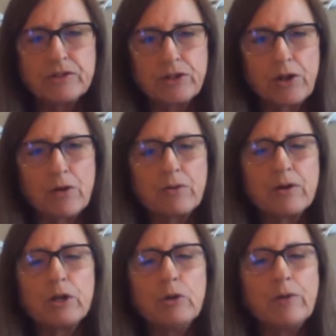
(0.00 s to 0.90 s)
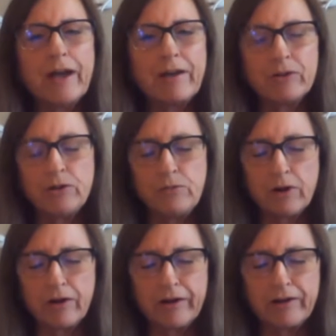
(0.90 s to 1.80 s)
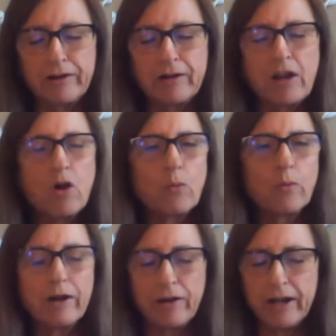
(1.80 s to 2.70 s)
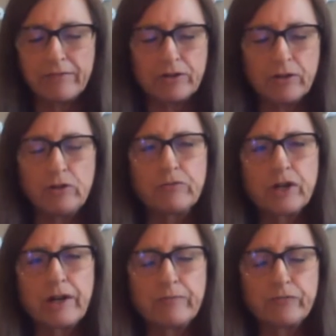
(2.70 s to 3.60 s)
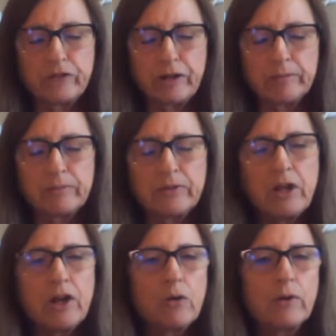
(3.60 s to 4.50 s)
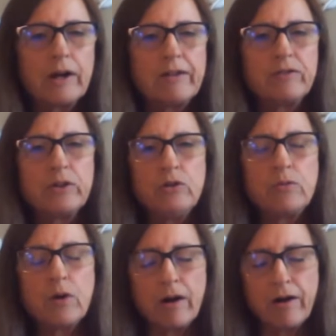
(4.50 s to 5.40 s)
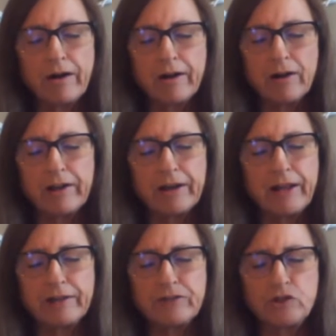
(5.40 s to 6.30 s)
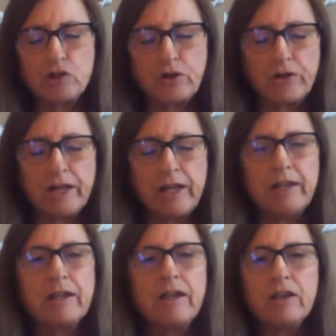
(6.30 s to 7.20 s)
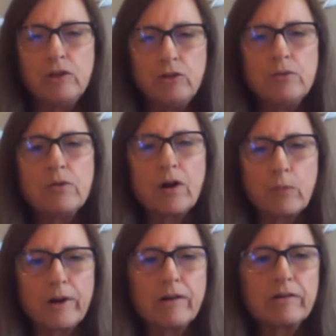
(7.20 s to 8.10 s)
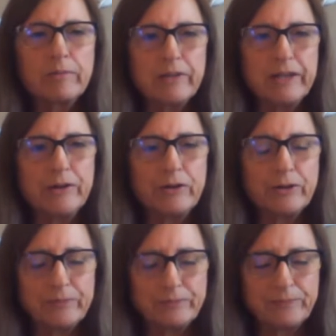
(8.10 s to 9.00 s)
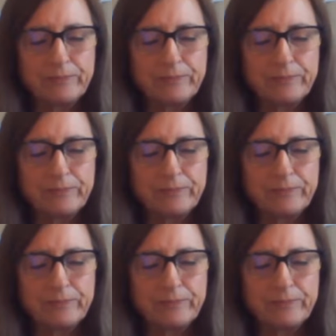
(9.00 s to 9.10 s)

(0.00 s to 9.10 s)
So, whoever you are, wherever you've come from, wherever you are on life's journey, you are welcome here.